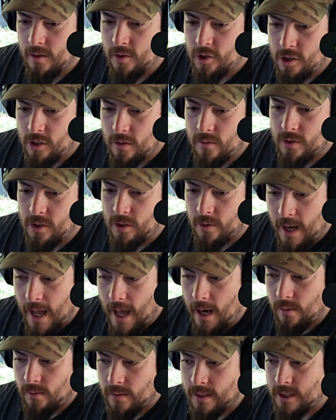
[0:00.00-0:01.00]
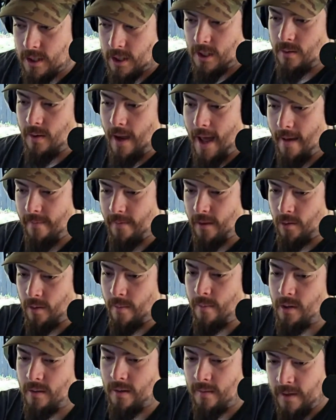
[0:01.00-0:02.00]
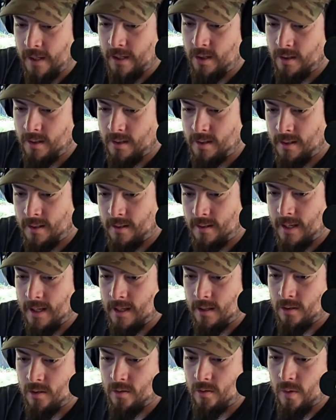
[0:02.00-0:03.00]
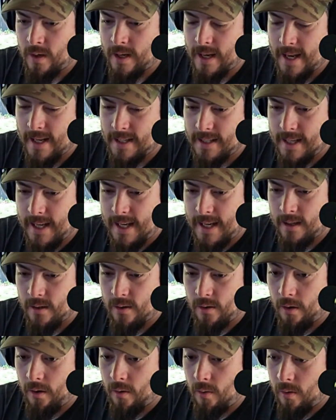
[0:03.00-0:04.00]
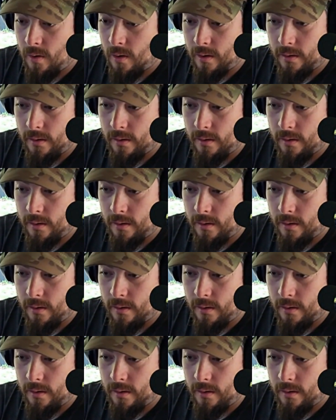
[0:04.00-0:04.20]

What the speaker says: So not only do you have the criminal convictions in 2018 or